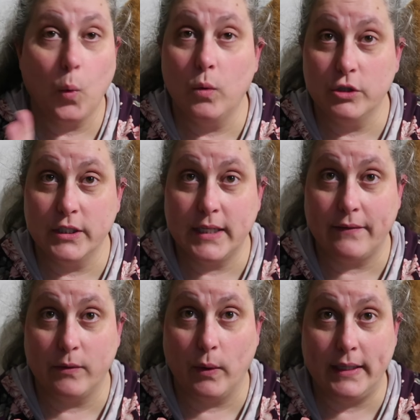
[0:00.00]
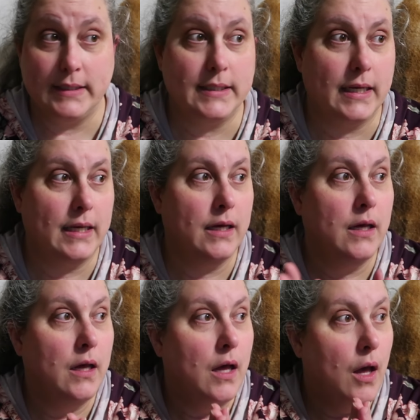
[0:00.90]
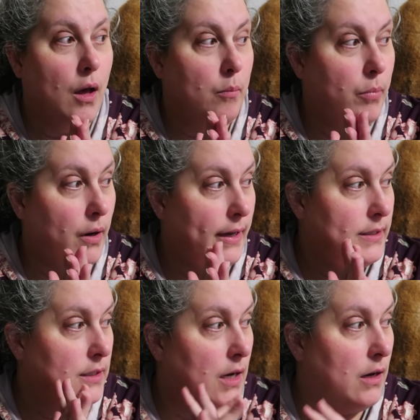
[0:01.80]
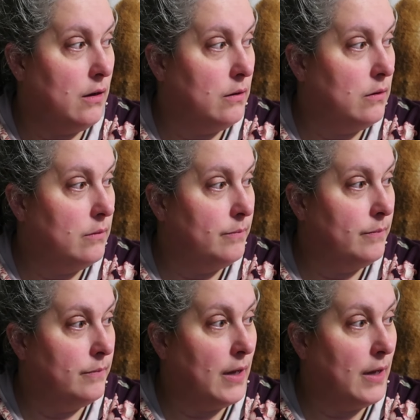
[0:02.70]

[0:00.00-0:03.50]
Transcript: we'll just have to wait and see. But um,